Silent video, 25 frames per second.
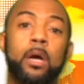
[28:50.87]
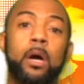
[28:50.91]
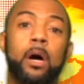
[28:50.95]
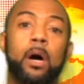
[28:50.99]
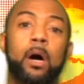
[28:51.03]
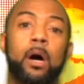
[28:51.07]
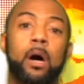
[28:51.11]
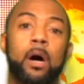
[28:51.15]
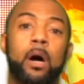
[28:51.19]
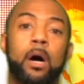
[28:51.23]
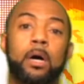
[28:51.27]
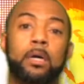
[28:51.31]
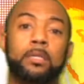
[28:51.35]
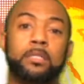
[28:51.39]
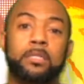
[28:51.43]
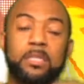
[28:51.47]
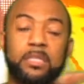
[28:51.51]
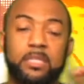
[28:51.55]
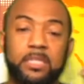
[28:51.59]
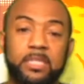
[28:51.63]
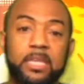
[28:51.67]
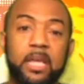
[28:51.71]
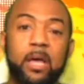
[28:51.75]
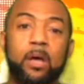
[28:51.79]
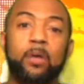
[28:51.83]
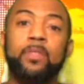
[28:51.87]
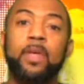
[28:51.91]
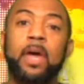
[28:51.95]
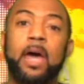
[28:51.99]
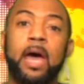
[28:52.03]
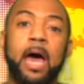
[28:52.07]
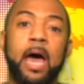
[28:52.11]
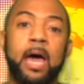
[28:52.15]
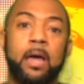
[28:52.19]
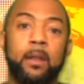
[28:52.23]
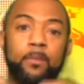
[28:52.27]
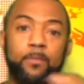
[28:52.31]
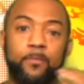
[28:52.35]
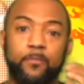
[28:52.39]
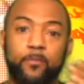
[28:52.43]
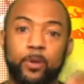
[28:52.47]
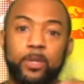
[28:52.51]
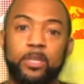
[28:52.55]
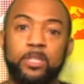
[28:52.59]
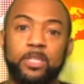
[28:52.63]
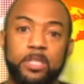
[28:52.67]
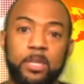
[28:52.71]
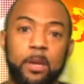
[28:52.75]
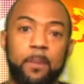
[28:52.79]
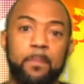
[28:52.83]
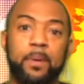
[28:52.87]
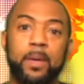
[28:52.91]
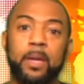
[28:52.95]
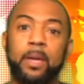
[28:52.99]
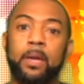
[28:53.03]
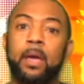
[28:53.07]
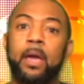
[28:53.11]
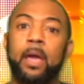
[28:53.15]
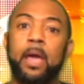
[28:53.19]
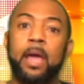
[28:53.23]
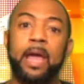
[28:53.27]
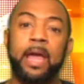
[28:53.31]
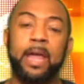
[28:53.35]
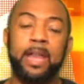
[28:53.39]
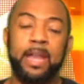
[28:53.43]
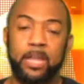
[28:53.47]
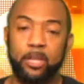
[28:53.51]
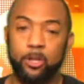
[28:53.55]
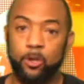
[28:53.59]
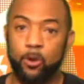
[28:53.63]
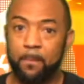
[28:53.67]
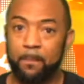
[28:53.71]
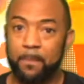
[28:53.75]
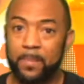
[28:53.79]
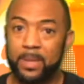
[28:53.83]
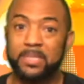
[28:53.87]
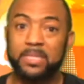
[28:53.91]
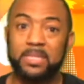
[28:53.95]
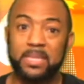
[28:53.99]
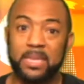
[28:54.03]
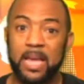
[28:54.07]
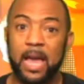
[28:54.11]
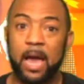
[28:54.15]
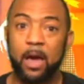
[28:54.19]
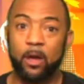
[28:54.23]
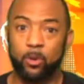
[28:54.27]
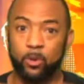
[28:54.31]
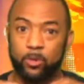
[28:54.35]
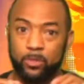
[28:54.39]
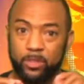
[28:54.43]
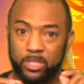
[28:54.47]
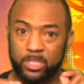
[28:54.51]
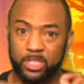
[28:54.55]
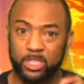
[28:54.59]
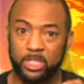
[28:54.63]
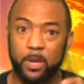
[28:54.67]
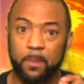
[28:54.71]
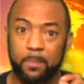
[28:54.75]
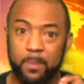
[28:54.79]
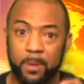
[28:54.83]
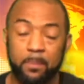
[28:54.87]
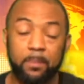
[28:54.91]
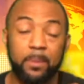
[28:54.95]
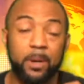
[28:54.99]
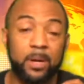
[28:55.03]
to sell that item free shipping and then you're missing out on the shipping,